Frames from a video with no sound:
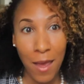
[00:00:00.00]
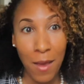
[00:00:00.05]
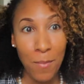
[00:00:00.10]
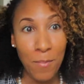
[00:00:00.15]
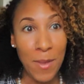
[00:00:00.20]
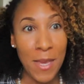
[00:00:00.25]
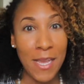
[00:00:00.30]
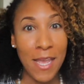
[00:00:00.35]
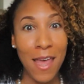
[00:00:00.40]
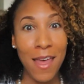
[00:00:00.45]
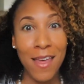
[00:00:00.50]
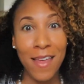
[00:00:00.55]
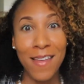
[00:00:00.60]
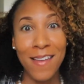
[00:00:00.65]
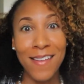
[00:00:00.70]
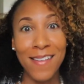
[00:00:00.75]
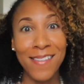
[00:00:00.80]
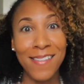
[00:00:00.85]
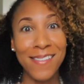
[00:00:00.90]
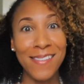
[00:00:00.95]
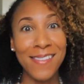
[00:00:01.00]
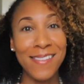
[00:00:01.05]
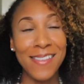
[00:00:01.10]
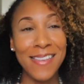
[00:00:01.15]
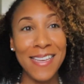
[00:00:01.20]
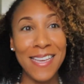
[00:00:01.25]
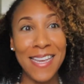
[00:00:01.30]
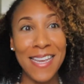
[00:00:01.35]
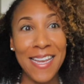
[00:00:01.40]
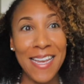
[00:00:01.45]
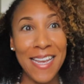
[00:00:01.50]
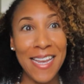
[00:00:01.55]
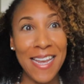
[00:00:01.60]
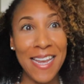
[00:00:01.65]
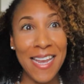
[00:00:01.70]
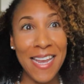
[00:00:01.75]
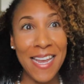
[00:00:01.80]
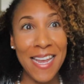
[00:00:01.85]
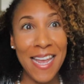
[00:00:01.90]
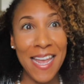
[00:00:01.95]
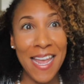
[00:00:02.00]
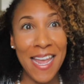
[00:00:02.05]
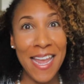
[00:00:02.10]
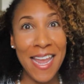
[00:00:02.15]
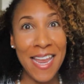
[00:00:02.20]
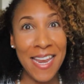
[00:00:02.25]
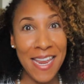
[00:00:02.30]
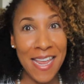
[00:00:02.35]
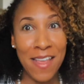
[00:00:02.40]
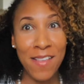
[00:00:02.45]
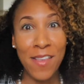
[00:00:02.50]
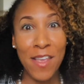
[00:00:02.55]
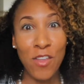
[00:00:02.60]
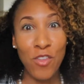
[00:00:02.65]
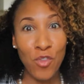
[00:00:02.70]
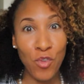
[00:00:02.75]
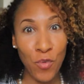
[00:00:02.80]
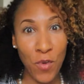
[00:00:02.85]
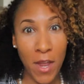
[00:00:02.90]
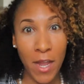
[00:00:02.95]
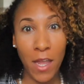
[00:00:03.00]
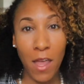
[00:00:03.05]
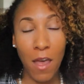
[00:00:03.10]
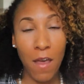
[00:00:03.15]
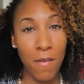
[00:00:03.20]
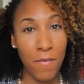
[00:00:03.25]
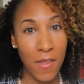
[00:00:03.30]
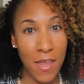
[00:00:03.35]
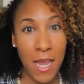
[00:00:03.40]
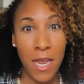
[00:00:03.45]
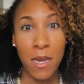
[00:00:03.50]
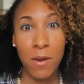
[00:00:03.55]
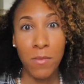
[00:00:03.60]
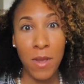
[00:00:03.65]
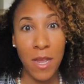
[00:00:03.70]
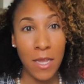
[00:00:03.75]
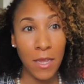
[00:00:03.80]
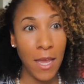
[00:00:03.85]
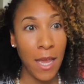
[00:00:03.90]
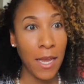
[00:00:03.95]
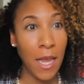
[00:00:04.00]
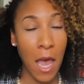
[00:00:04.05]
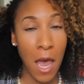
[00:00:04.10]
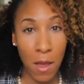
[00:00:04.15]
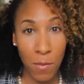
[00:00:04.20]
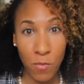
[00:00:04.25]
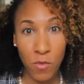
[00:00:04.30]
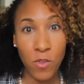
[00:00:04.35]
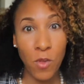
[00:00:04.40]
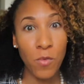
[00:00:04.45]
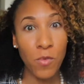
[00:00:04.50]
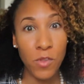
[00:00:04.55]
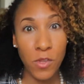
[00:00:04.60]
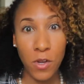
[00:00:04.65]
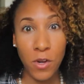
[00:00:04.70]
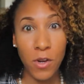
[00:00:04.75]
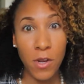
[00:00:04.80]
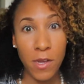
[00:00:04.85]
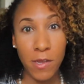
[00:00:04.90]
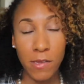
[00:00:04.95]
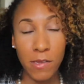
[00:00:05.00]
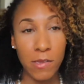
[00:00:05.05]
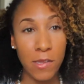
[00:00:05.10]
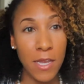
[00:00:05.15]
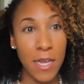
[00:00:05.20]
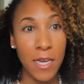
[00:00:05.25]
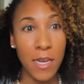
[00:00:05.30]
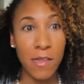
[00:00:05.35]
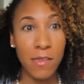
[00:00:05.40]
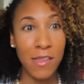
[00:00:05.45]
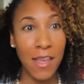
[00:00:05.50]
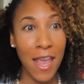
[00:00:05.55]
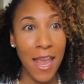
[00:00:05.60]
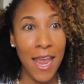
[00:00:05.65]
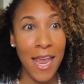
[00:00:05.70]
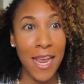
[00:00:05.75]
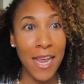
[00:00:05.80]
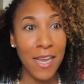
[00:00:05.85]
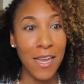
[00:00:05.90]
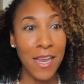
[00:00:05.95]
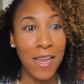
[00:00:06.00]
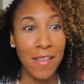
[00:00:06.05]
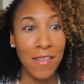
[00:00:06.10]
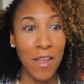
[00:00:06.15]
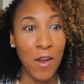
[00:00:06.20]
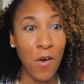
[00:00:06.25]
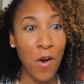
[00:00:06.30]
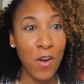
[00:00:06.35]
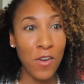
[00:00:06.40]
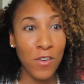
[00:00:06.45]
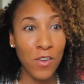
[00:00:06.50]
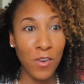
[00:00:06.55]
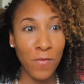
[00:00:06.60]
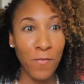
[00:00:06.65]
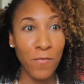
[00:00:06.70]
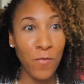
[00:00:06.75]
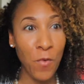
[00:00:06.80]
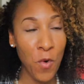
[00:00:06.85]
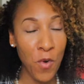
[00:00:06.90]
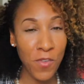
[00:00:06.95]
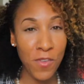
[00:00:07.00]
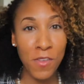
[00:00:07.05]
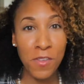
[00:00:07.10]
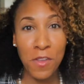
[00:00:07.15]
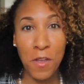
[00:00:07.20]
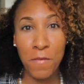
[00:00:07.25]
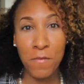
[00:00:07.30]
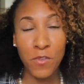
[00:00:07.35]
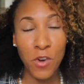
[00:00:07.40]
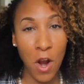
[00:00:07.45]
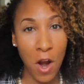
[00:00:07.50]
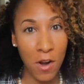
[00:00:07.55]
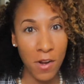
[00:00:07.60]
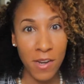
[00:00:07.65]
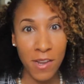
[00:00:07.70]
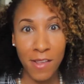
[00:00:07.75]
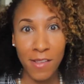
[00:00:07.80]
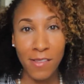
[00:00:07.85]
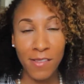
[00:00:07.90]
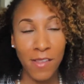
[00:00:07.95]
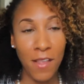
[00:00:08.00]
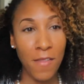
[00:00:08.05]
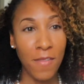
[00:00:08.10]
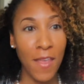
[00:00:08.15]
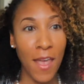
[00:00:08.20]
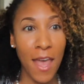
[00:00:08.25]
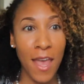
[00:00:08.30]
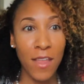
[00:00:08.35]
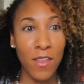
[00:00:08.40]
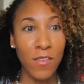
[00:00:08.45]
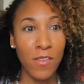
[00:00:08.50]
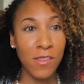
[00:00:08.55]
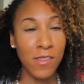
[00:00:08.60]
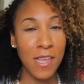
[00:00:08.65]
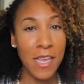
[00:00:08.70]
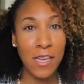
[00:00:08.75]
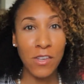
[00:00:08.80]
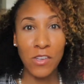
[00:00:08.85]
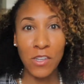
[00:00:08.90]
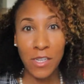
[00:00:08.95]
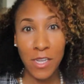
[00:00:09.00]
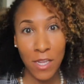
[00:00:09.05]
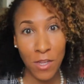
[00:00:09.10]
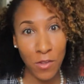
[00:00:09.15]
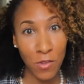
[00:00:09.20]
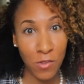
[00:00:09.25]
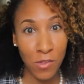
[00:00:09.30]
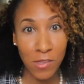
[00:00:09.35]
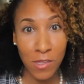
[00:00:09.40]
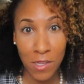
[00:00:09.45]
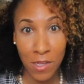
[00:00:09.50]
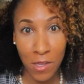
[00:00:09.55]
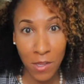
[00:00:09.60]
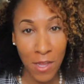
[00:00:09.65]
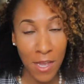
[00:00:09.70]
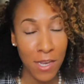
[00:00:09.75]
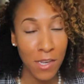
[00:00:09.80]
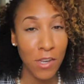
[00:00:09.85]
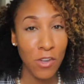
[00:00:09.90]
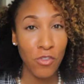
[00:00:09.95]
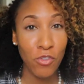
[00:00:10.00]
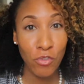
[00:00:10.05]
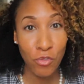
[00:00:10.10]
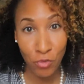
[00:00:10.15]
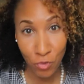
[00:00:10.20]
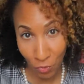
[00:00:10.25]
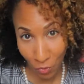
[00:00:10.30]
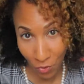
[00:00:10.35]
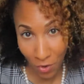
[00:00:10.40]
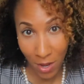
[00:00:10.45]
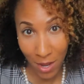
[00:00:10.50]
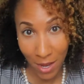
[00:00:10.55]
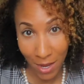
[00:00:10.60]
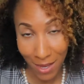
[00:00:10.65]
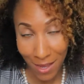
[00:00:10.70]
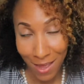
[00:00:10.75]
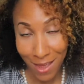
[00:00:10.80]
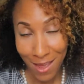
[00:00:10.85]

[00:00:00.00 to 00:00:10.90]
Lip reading: because it is a trick of the enemy. Like, I'm so serious. There are forces of darkness that seek to kill, steal, and destroy.